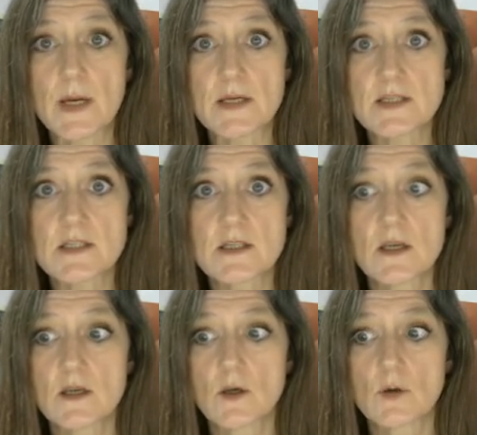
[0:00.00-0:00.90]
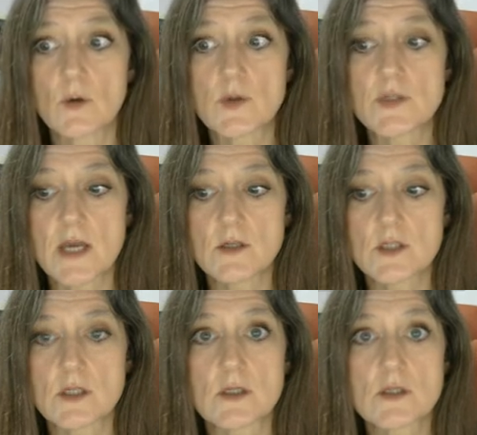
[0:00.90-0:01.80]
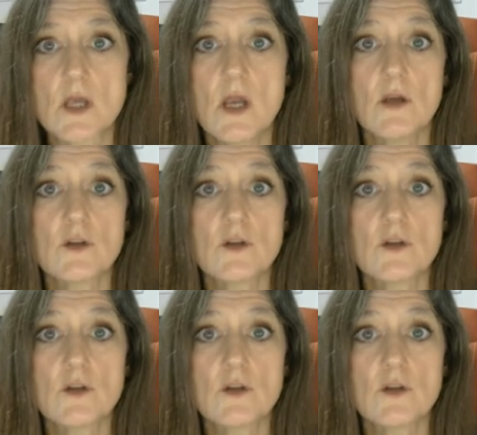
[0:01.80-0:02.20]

best quotations.